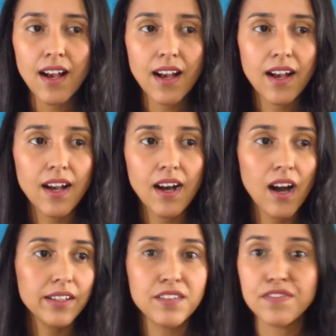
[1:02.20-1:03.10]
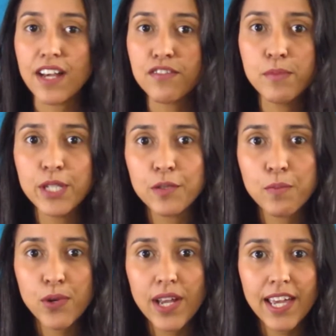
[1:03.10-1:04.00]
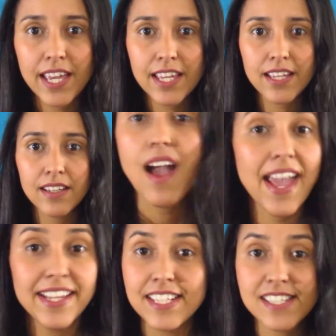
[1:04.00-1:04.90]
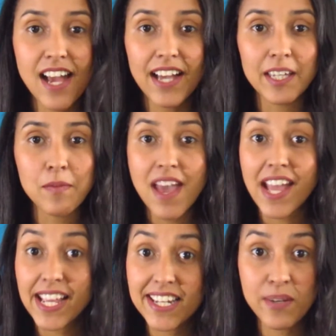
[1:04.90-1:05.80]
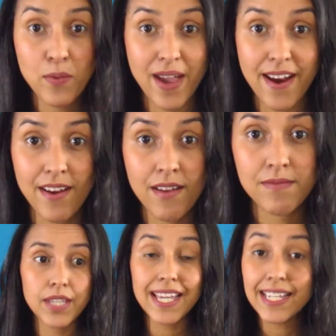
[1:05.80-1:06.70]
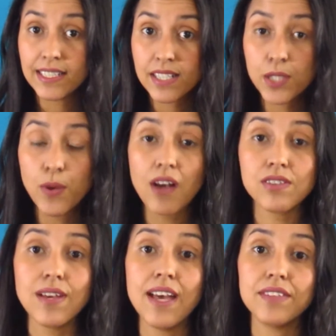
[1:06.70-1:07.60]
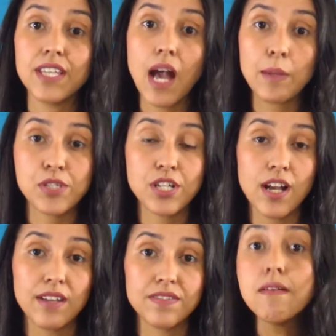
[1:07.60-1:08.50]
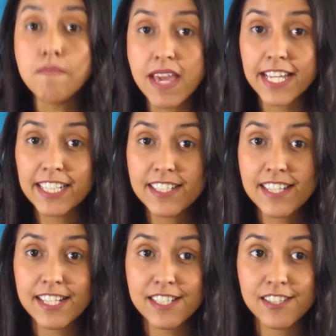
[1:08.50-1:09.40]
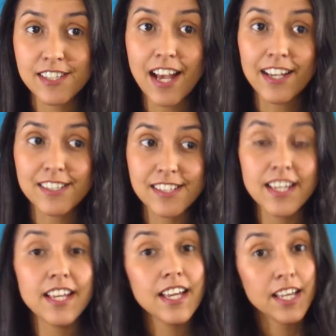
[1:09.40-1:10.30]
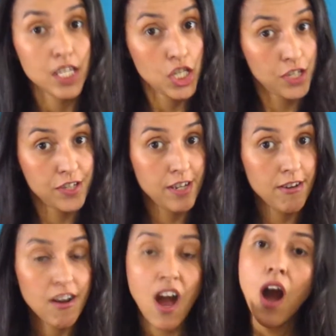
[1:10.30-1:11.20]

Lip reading: on a 5-minute break, anytime, anywhere. And you also have the option of making this exercise easier